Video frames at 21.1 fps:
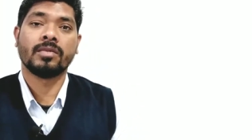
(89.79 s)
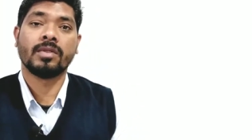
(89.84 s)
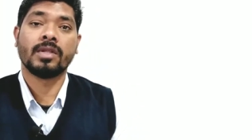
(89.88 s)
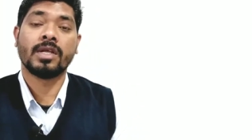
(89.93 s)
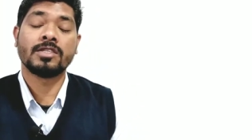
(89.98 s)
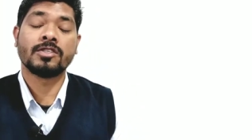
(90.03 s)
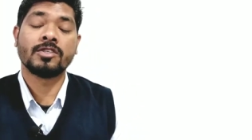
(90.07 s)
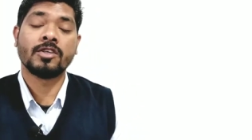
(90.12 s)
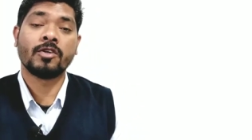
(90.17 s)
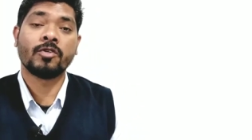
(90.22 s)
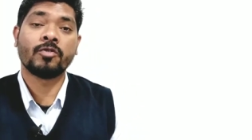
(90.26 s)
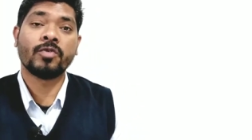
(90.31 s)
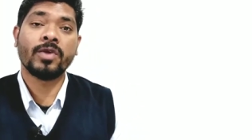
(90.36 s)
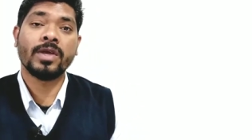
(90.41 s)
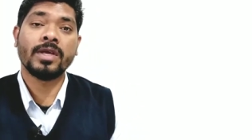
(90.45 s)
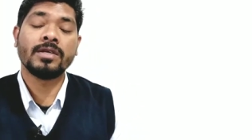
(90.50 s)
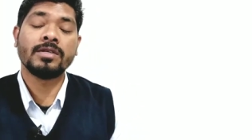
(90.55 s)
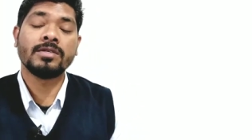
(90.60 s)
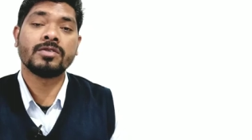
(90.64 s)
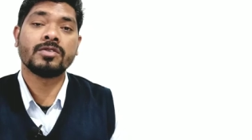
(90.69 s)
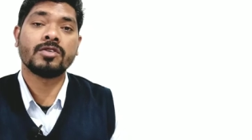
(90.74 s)
the
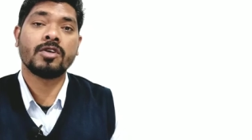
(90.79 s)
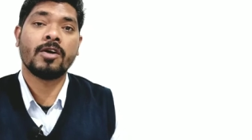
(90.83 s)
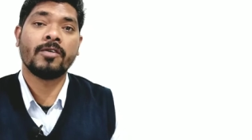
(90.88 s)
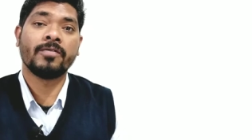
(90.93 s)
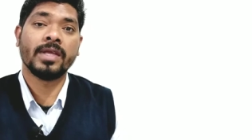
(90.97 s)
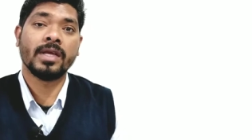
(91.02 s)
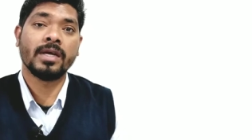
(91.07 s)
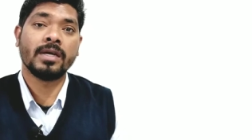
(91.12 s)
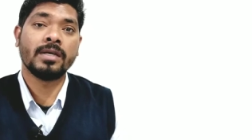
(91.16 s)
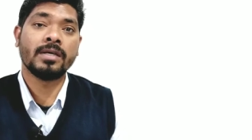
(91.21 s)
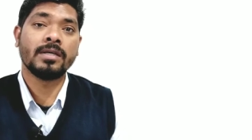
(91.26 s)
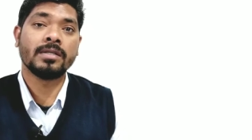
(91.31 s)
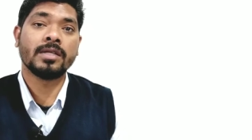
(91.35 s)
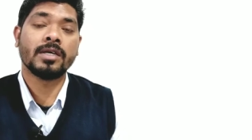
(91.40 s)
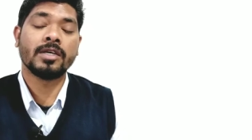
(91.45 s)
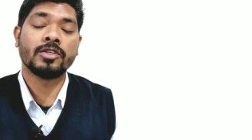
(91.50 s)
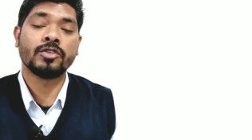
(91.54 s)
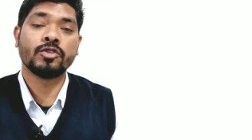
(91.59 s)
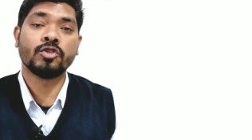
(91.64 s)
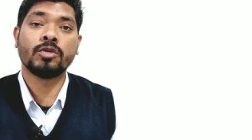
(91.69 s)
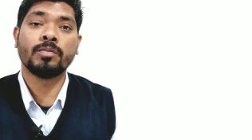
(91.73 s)
surface of the earth
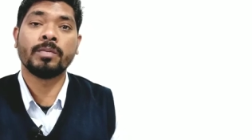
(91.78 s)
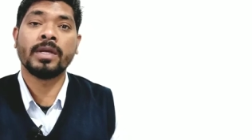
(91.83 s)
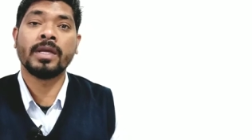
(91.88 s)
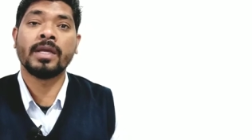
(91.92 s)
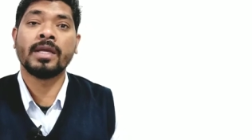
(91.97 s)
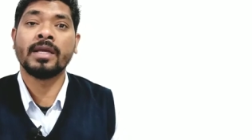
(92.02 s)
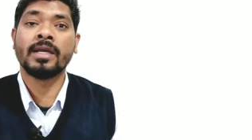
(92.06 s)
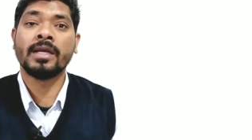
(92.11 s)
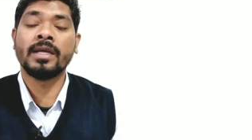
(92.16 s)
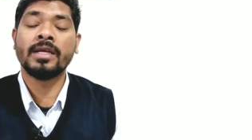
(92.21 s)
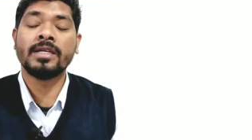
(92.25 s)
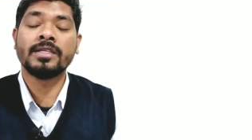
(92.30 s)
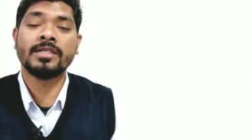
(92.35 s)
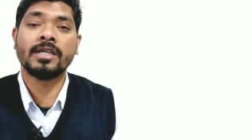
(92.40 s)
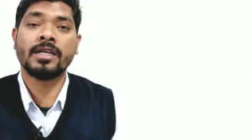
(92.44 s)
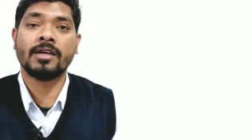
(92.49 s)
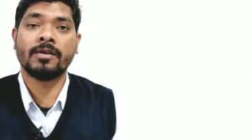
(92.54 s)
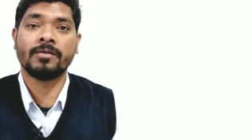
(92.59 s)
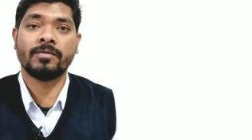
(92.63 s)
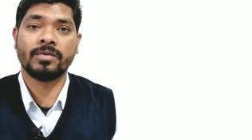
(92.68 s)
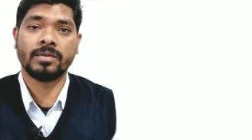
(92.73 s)
should be
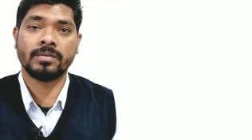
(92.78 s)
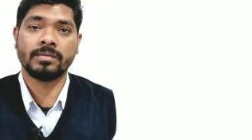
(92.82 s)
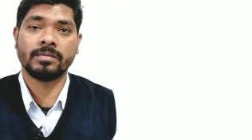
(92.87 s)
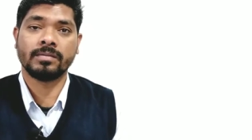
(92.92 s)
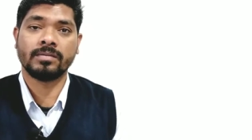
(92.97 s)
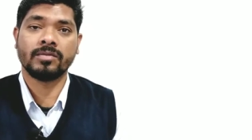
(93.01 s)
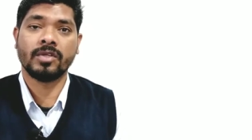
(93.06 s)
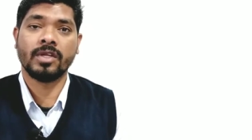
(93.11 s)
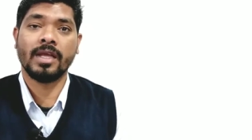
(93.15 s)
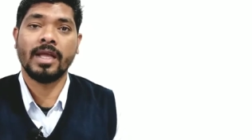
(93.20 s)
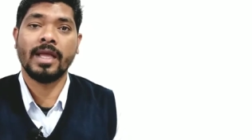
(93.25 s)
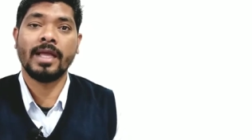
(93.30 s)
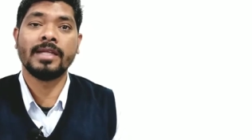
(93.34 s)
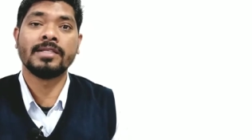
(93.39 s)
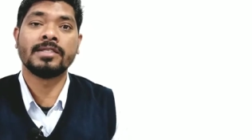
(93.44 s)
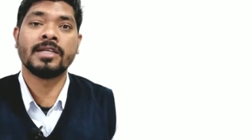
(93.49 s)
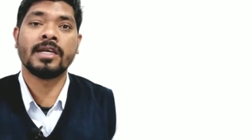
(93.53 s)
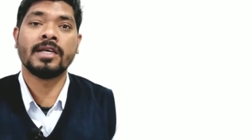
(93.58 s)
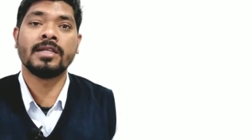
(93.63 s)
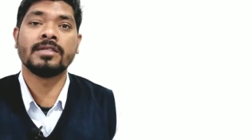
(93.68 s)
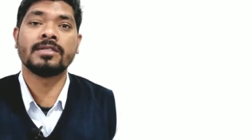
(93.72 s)
heated up
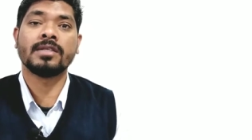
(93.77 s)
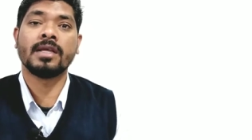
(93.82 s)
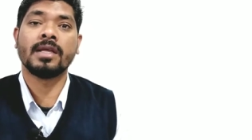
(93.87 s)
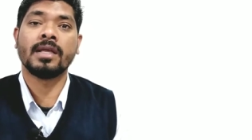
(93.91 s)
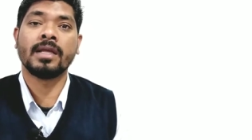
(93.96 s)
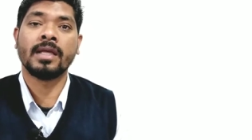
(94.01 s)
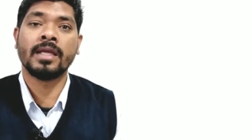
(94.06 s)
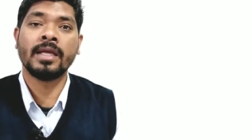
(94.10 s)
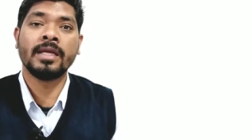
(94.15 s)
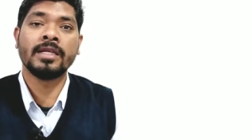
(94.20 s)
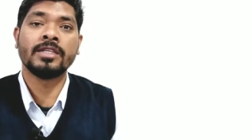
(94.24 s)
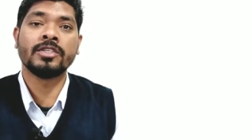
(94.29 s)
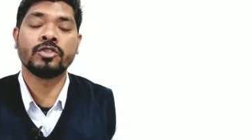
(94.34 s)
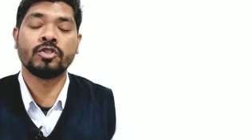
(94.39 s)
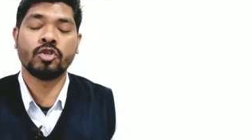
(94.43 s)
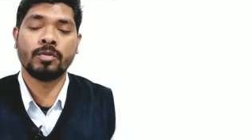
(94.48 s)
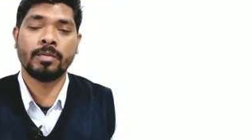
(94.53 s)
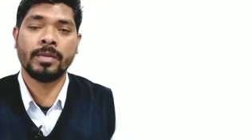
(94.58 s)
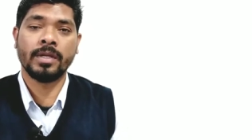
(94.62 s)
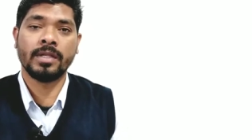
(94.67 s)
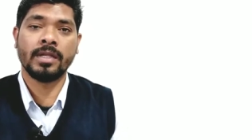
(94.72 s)
intense heat
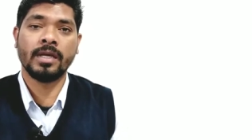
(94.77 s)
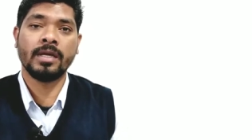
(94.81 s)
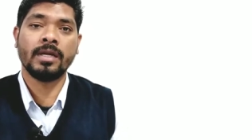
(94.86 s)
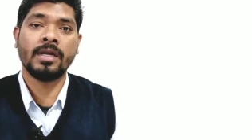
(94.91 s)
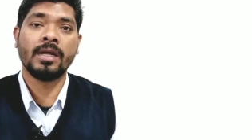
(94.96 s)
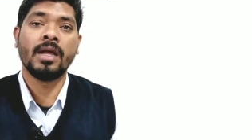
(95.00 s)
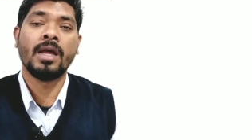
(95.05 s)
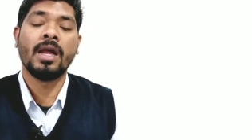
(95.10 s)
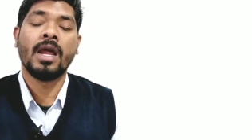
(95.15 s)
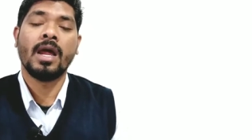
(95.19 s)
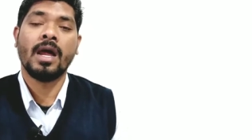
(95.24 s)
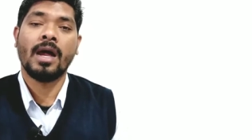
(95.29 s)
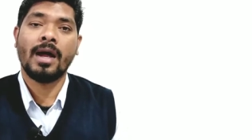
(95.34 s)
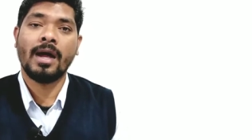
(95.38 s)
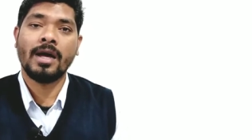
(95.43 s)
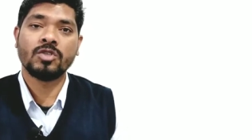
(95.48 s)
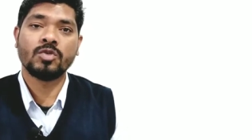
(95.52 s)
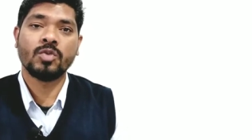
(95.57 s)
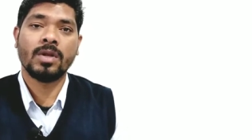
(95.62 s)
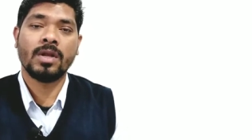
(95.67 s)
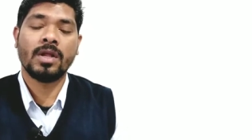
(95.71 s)
should be there
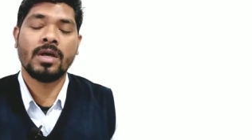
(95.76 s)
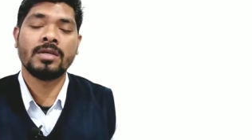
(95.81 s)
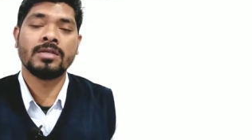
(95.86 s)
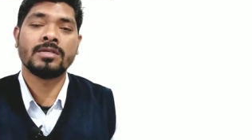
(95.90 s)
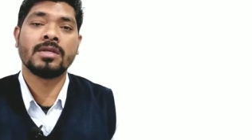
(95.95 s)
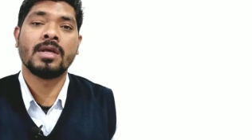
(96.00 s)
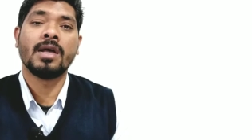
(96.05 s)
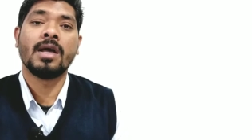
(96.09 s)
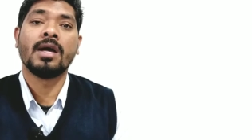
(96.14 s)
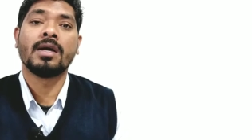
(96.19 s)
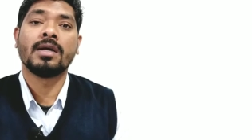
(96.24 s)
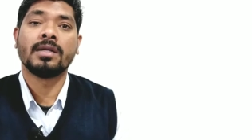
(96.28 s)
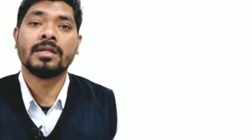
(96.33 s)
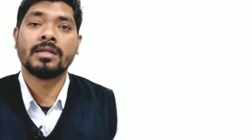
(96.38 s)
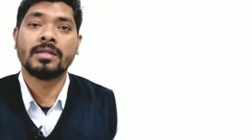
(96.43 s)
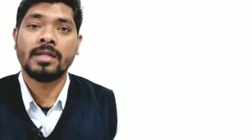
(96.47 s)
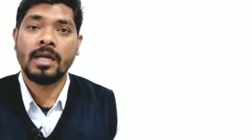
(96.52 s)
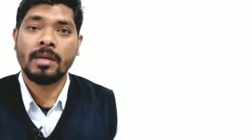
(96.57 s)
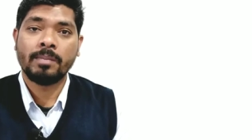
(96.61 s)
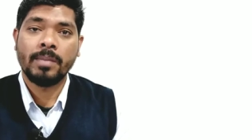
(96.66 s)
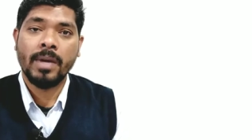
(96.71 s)
as well as
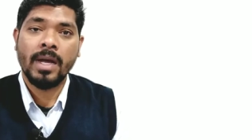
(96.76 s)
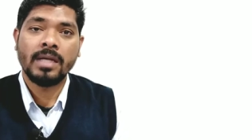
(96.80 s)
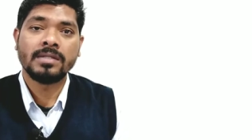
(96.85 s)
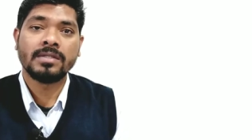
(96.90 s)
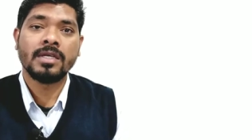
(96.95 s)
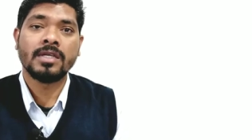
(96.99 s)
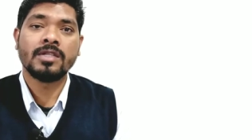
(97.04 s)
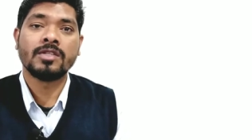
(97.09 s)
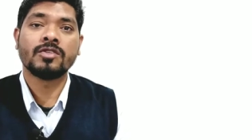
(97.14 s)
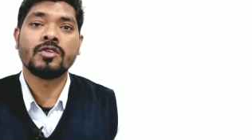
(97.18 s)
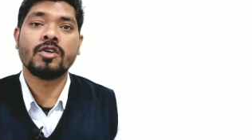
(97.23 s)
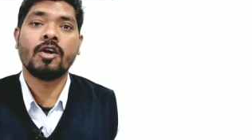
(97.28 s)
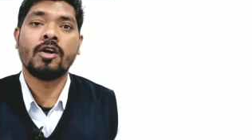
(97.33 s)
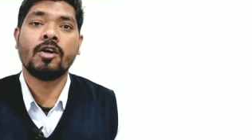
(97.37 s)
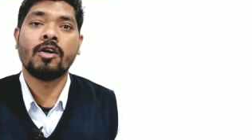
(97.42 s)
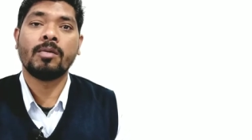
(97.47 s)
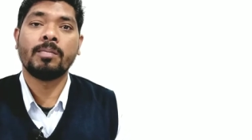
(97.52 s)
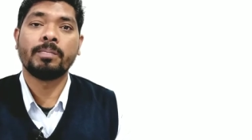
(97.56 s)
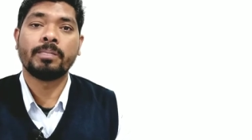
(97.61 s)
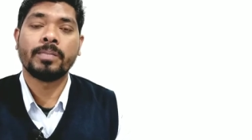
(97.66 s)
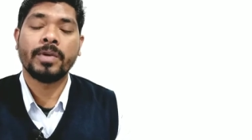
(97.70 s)
the abundance
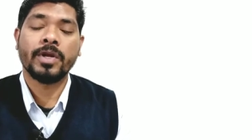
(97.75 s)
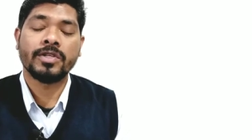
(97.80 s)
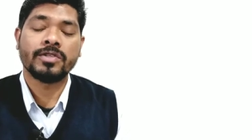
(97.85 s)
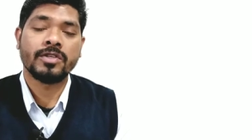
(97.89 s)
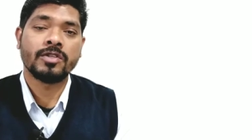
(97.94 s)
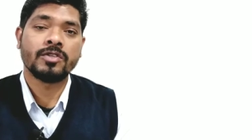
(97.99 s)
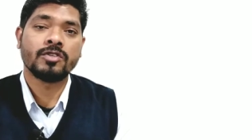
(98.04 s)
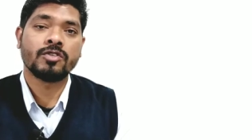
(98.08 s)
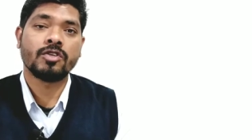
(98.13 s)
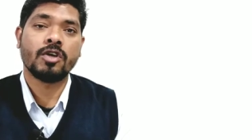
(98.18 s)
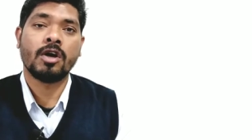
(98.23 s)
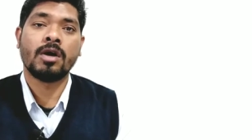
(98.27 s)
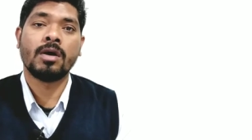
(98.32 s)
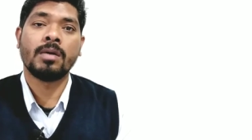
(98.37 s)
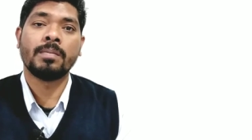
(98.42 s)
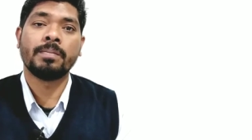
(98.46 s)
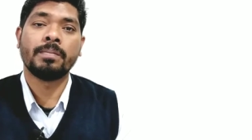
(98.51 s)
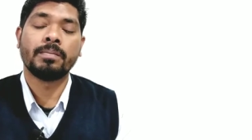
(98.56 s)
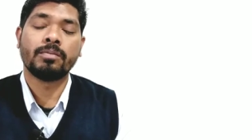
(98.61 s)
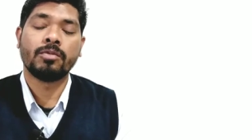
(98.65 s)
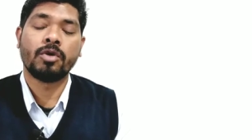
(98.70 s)
of presence
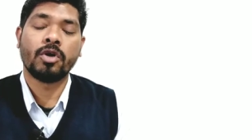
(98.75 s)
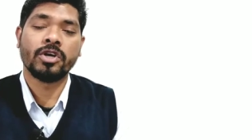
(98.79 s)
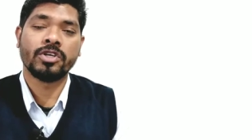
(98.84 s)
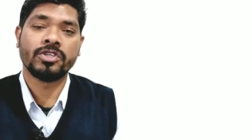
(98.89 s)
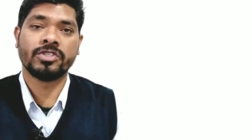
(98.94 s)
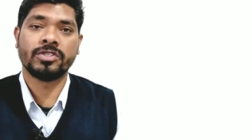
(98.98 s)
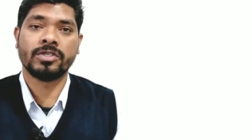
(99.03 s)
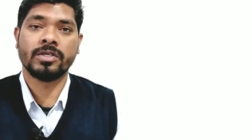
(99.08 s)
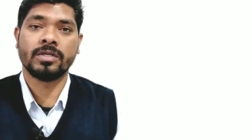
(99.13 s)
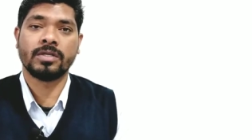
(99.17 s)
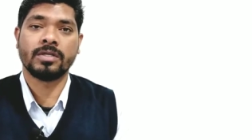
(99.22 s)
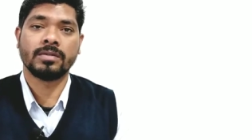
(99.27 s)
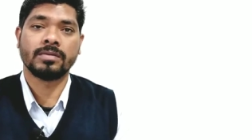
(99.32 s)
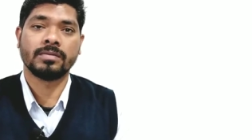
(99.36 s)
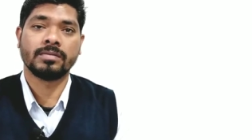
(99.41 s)
of moisture